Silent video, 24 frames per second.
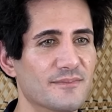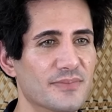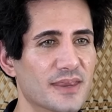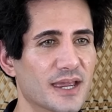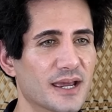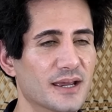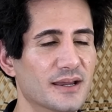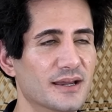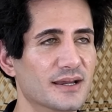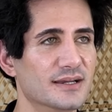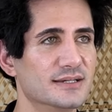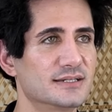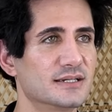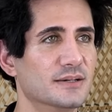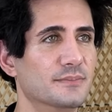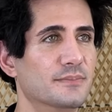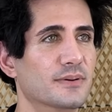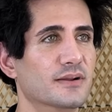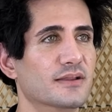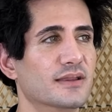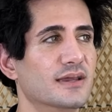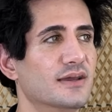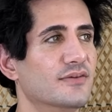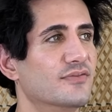It is a
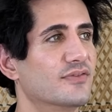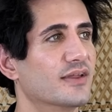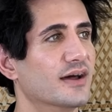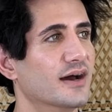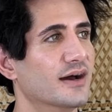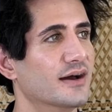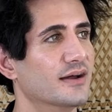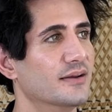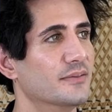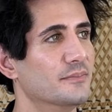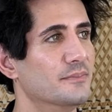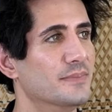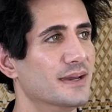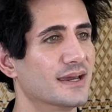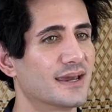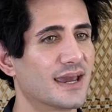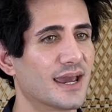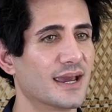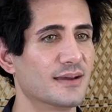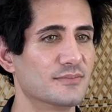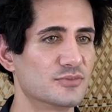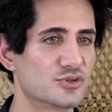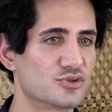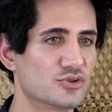belief that
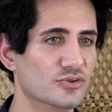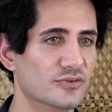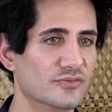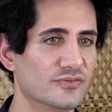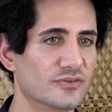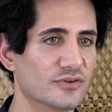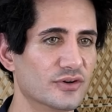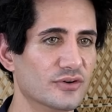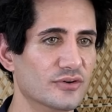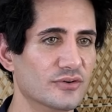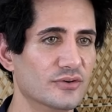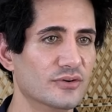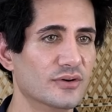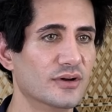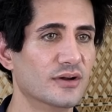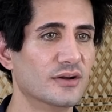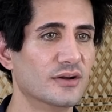became true for you.